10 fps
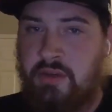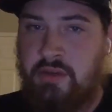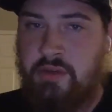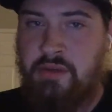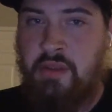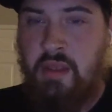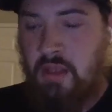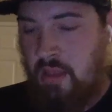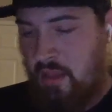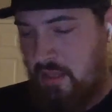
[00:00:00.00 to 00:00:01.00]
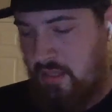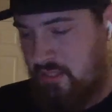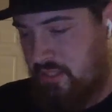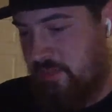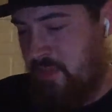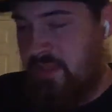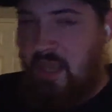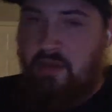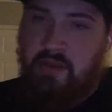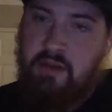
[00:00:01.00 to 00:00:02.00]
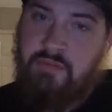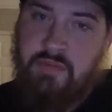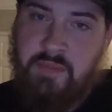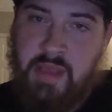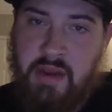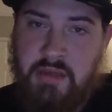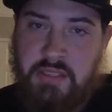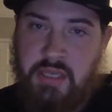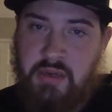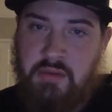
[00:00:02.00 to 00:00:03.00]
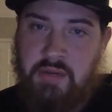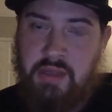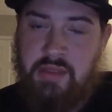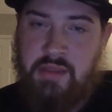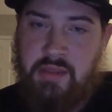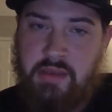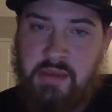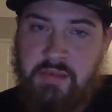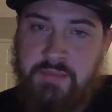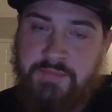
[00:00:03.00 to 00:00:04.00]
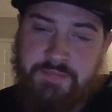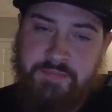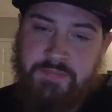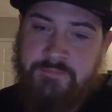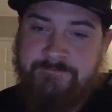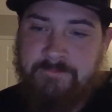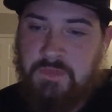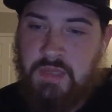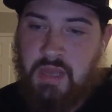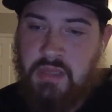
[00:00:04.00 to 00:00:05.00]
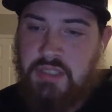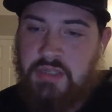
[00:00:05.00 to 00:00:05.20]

and it's just been downhill from there. So I think I just